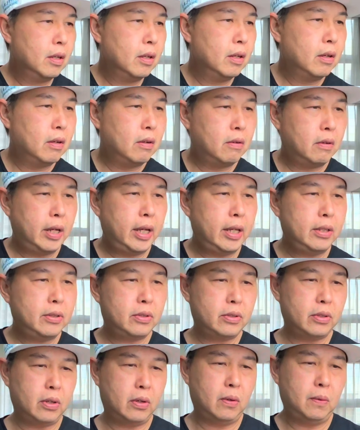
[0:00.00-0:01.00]
All right,
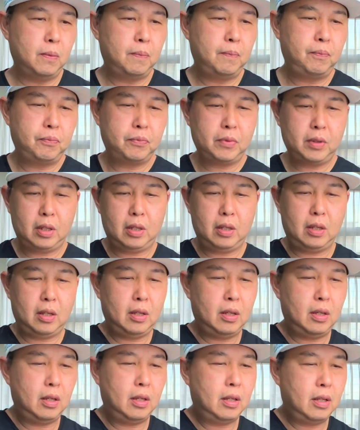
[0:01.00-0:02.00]
so
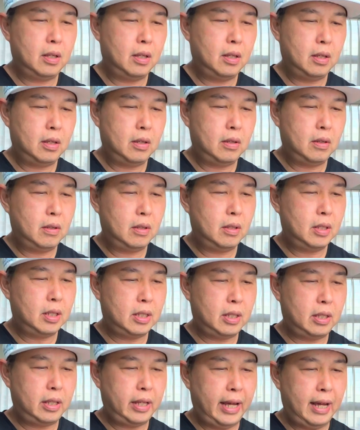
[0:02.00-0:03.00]
there's
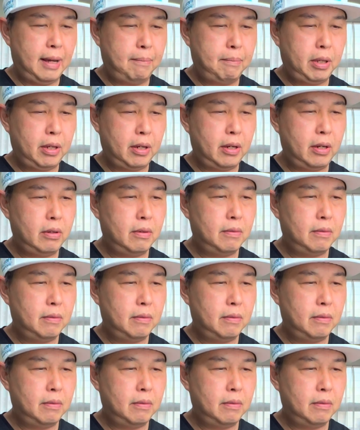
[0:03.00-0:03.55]
a tab here.